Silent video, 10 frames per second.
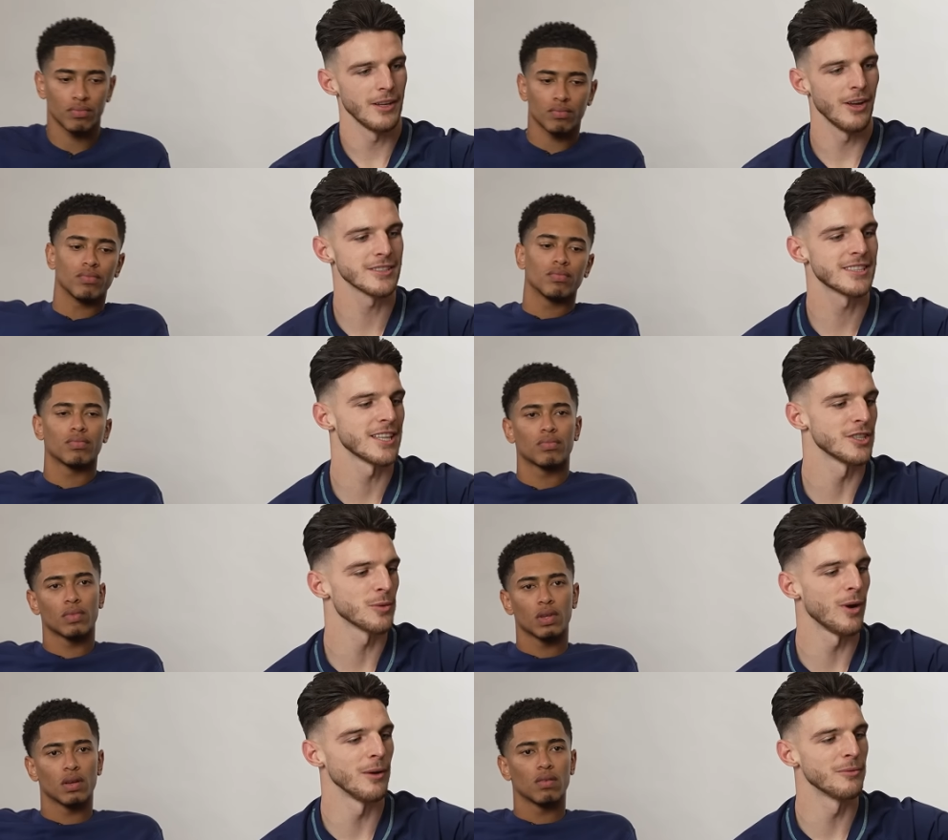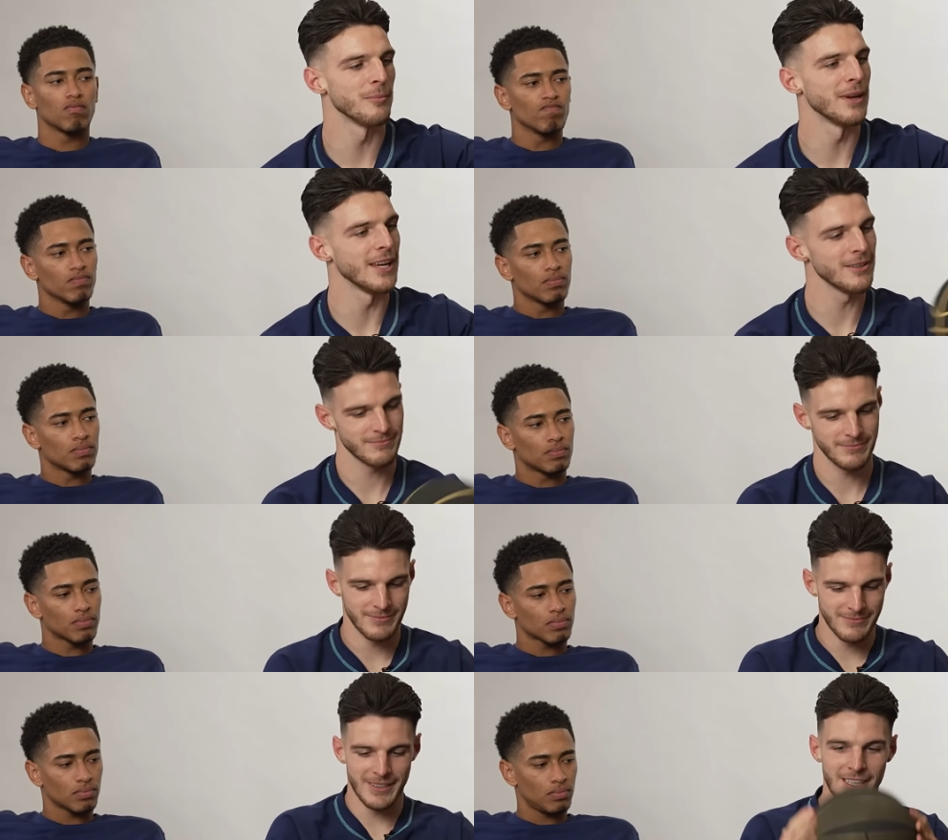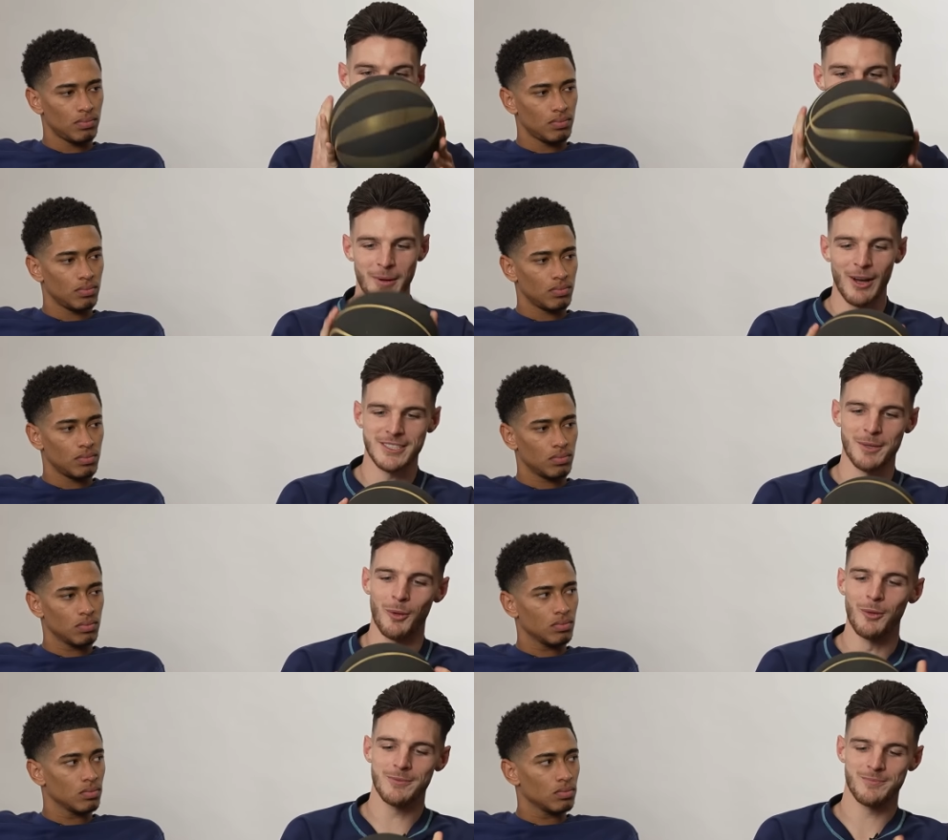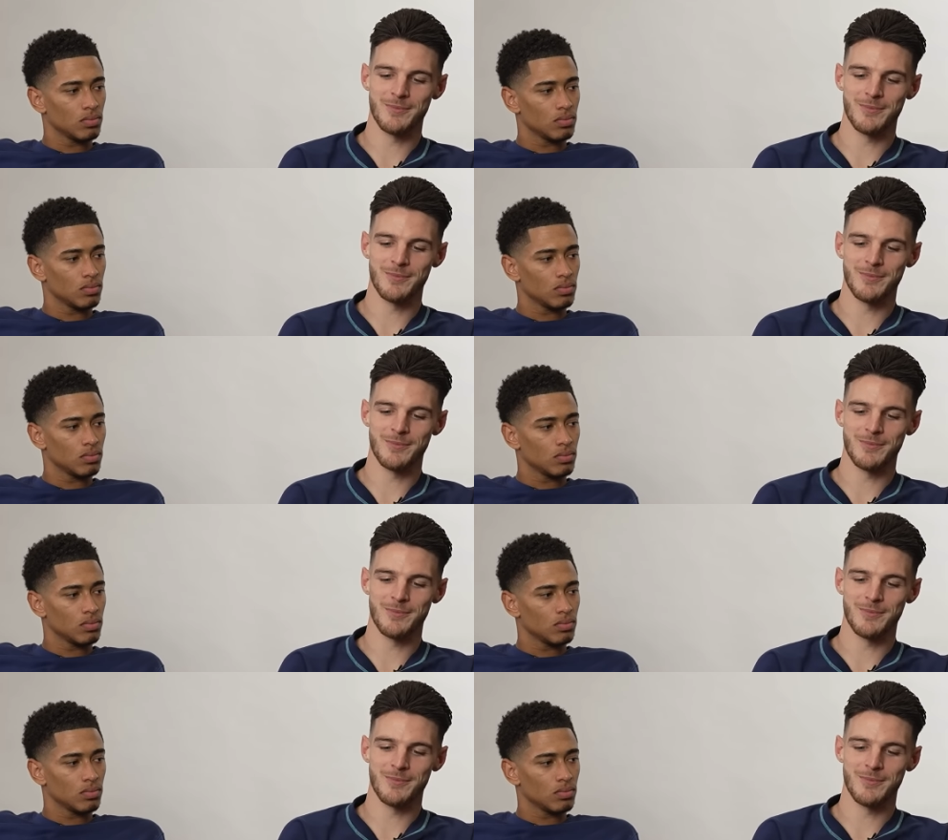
Speaker 1: The last essential item for me is a basketball.